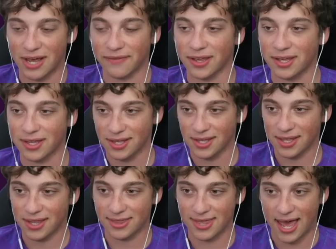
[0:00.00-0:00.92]
have, like,
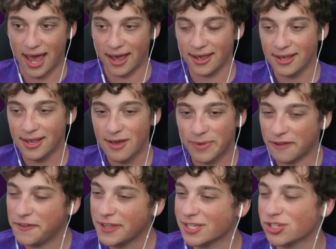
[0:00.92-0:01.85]
that. But I
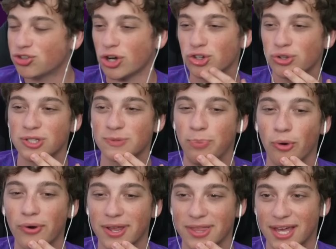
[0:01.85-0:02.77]
feel like this structure looks
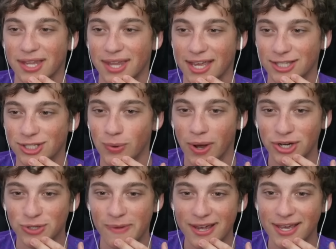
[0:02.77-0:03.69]
boring then. Like, do I
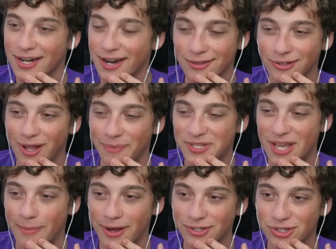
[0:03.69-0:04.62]
just make it another club
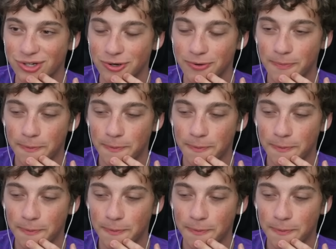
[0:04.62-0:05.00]
set monster?